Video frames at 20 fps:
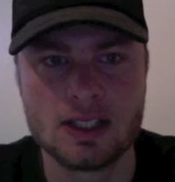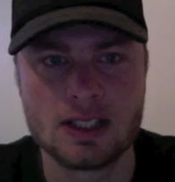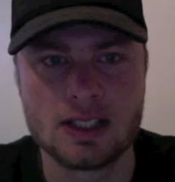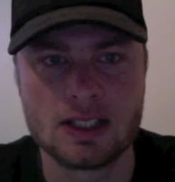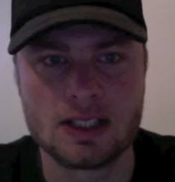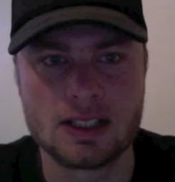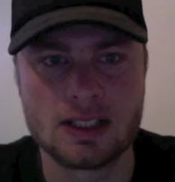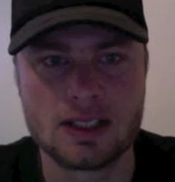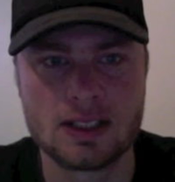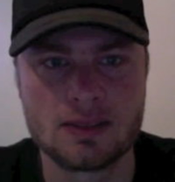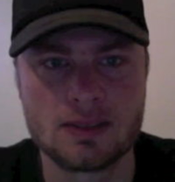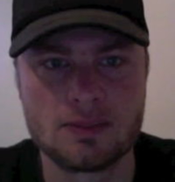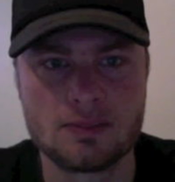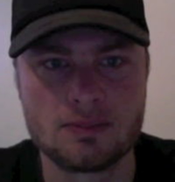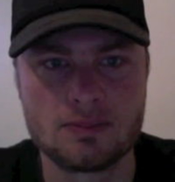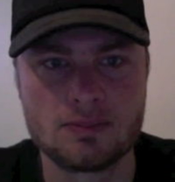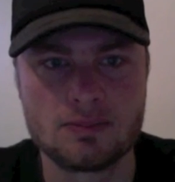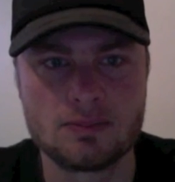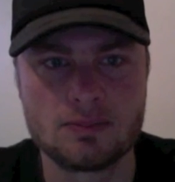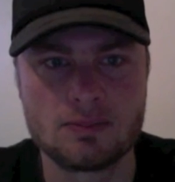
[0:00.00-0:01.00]

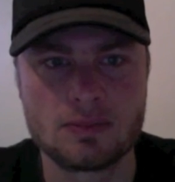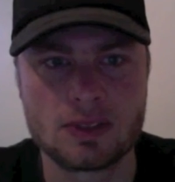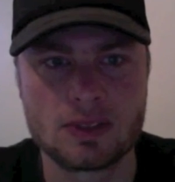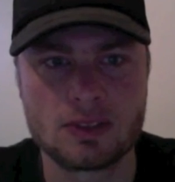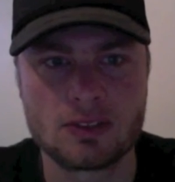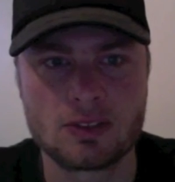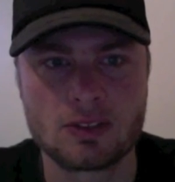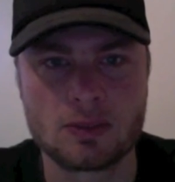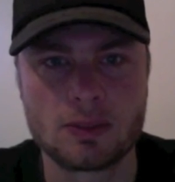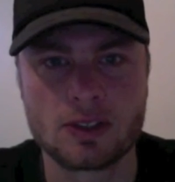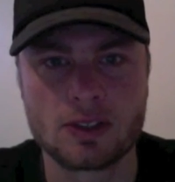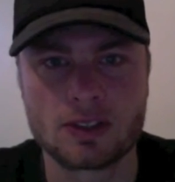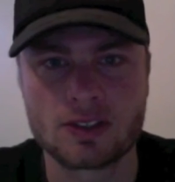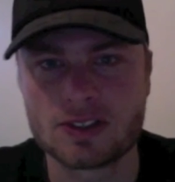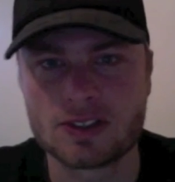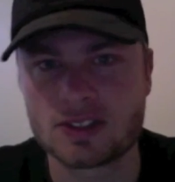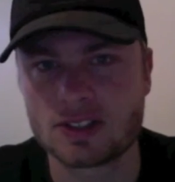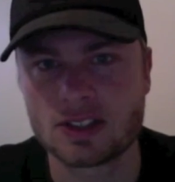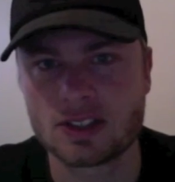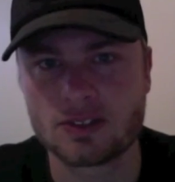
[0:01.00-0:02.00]
To be
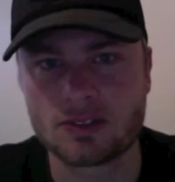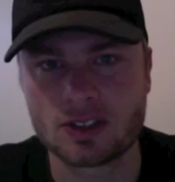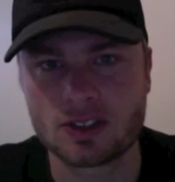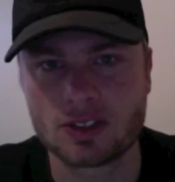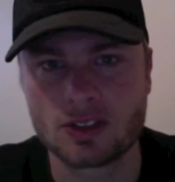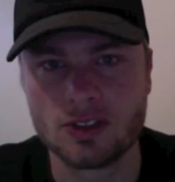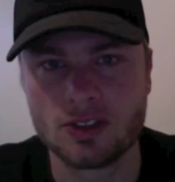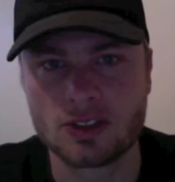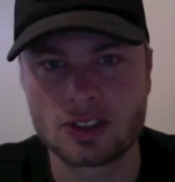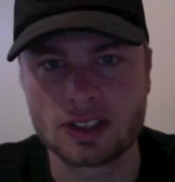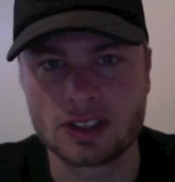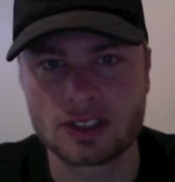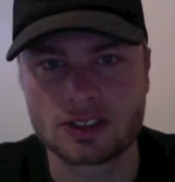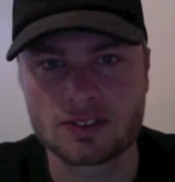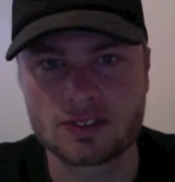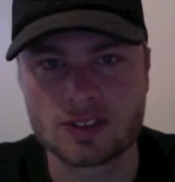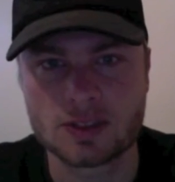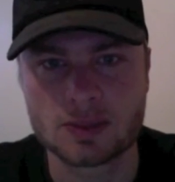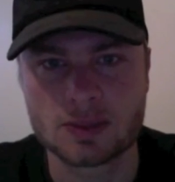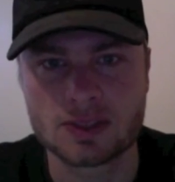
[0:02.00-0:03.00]
honest, I've got a huge collection
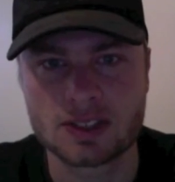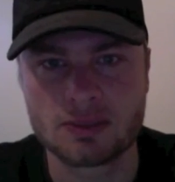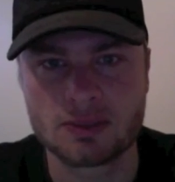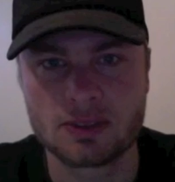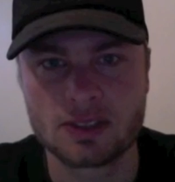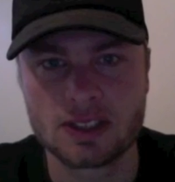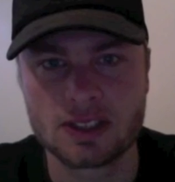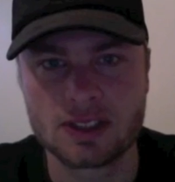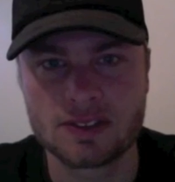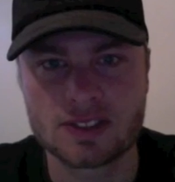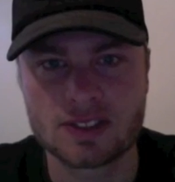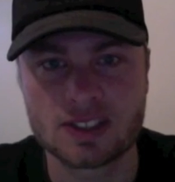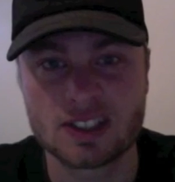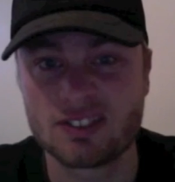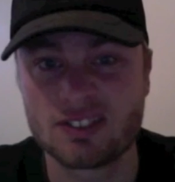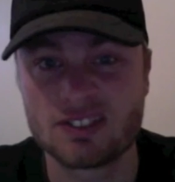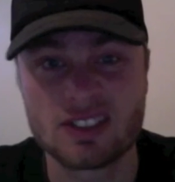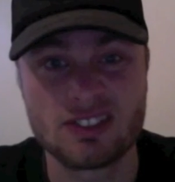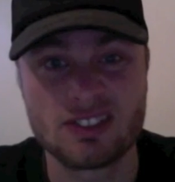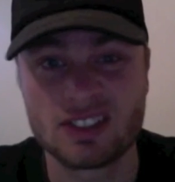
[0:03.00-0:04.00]
of Swiss Army knives, and
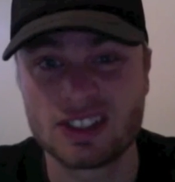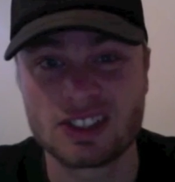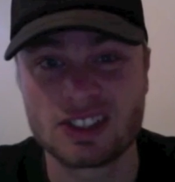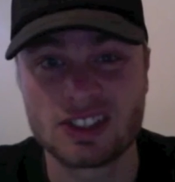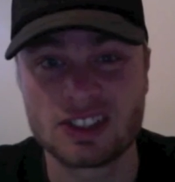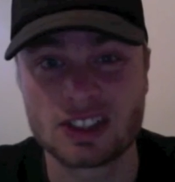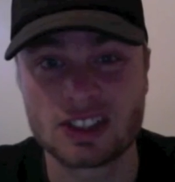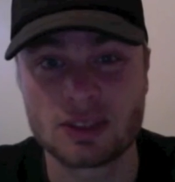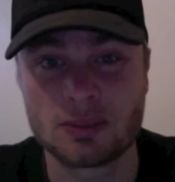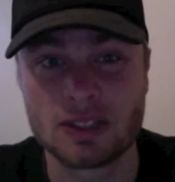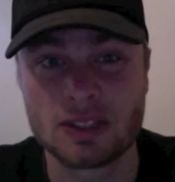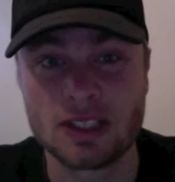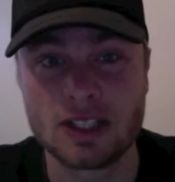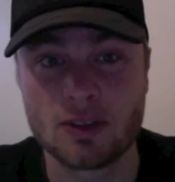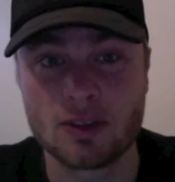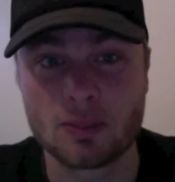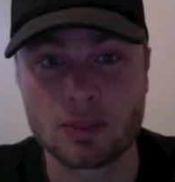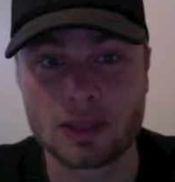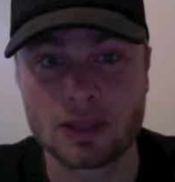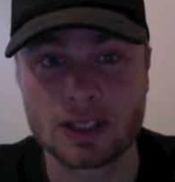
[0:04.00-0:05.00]
I've never actually sharpened any of
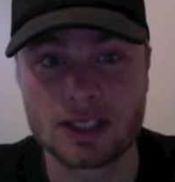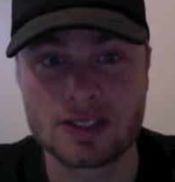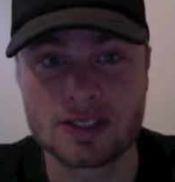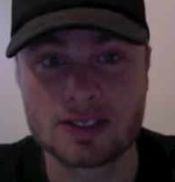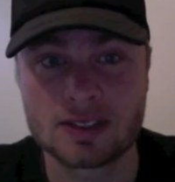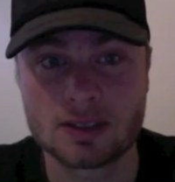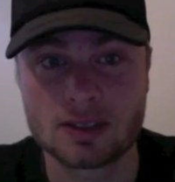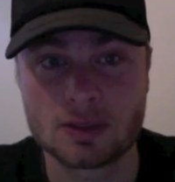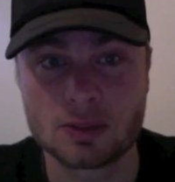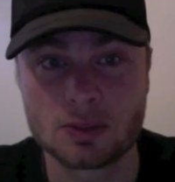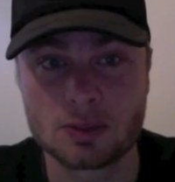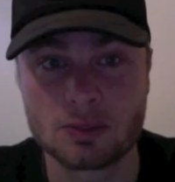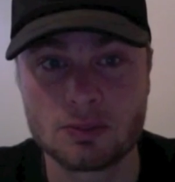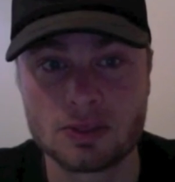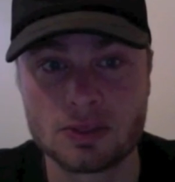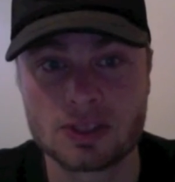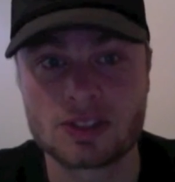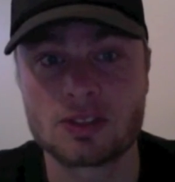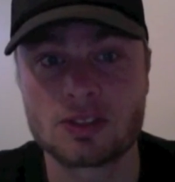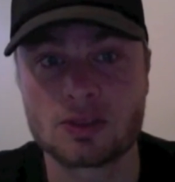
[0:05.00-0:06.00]
the blades. They all
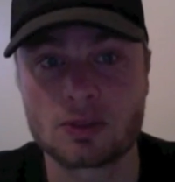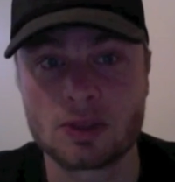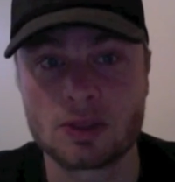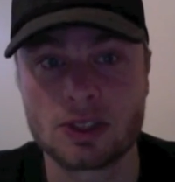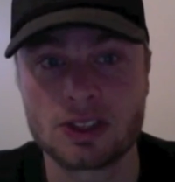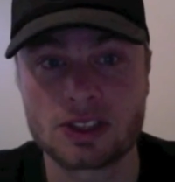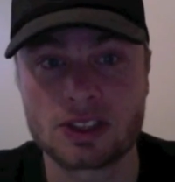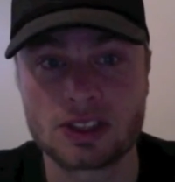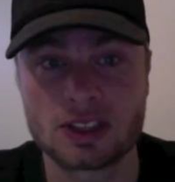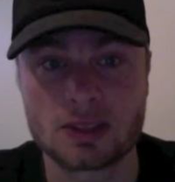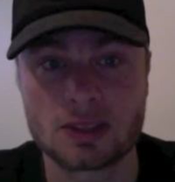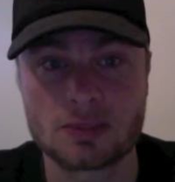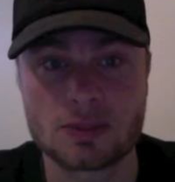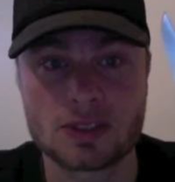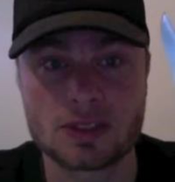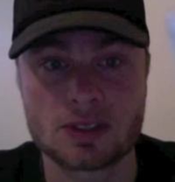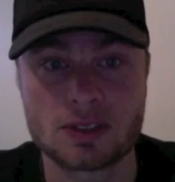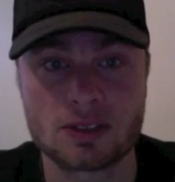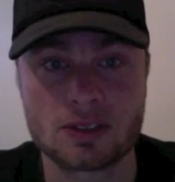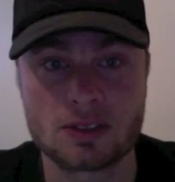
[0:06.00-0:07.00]
are still quite sharp,
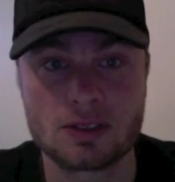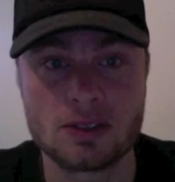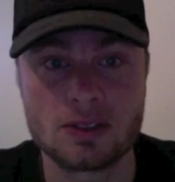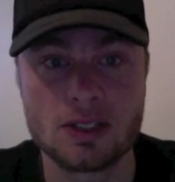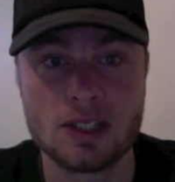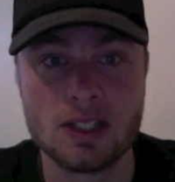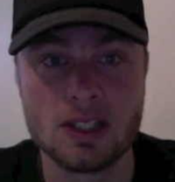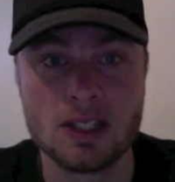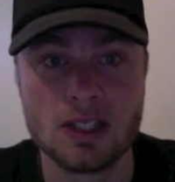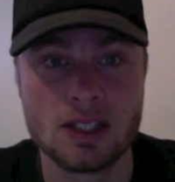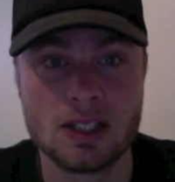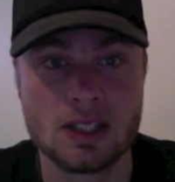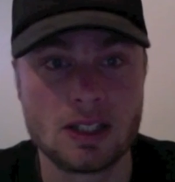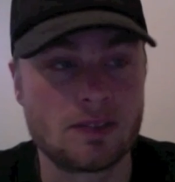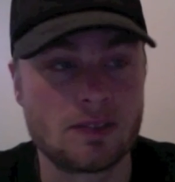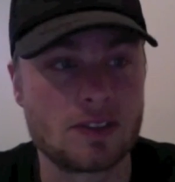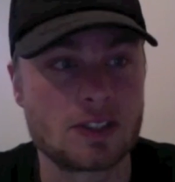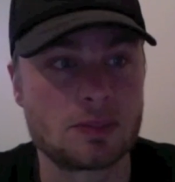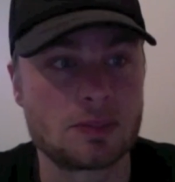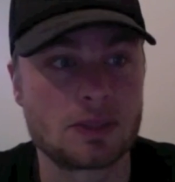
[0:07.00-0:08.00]
so if
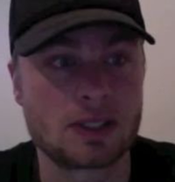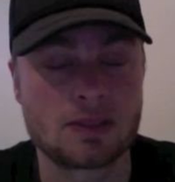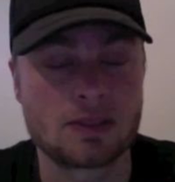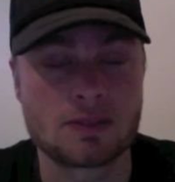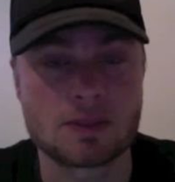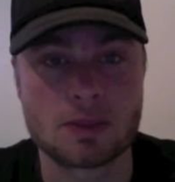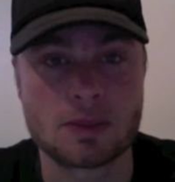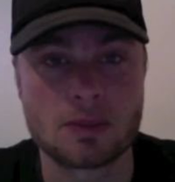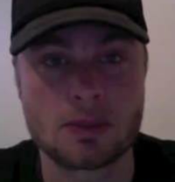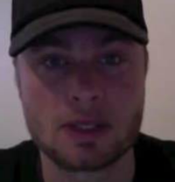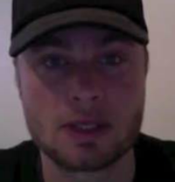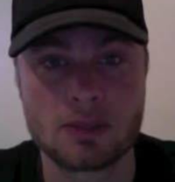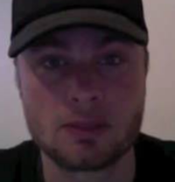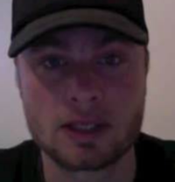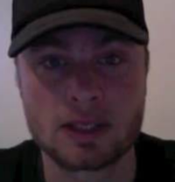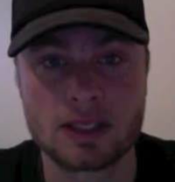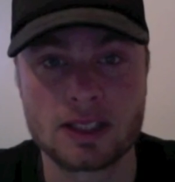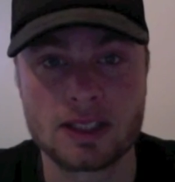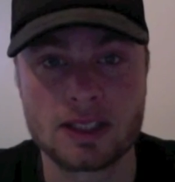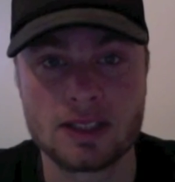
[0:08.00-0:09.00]
this becomes my main
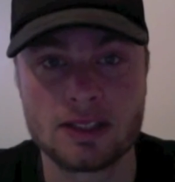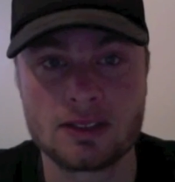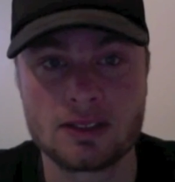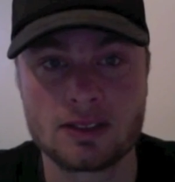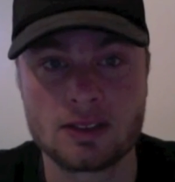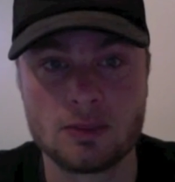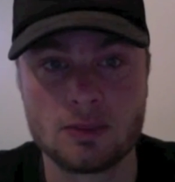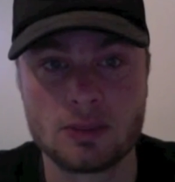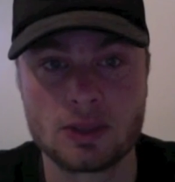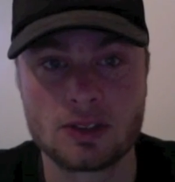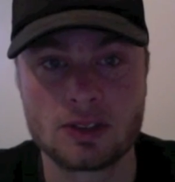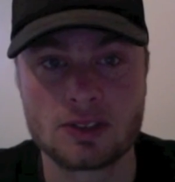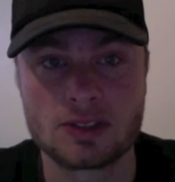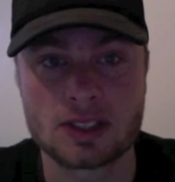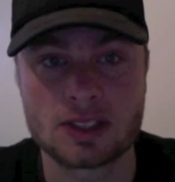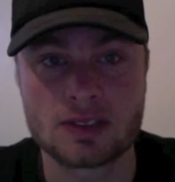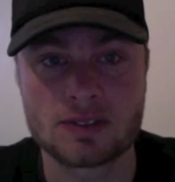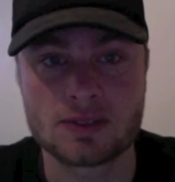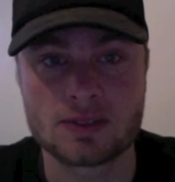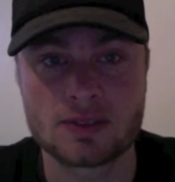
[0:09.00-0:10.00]
blade, it would be good to
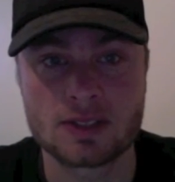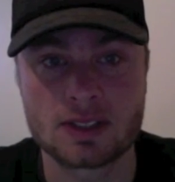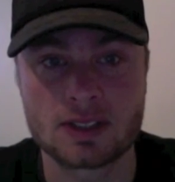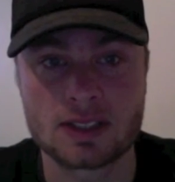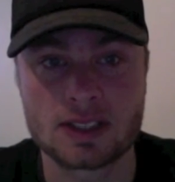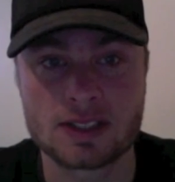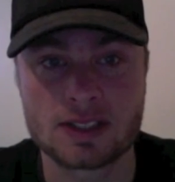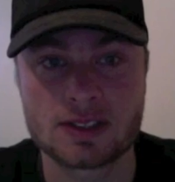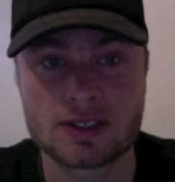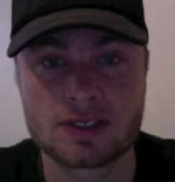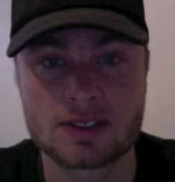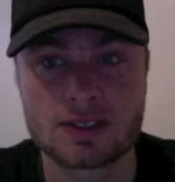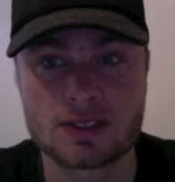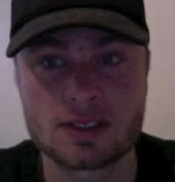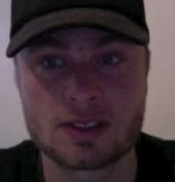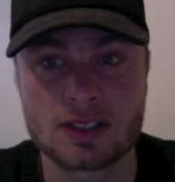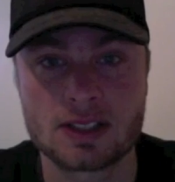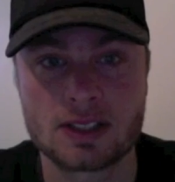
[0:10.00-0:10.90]
have something that lasts.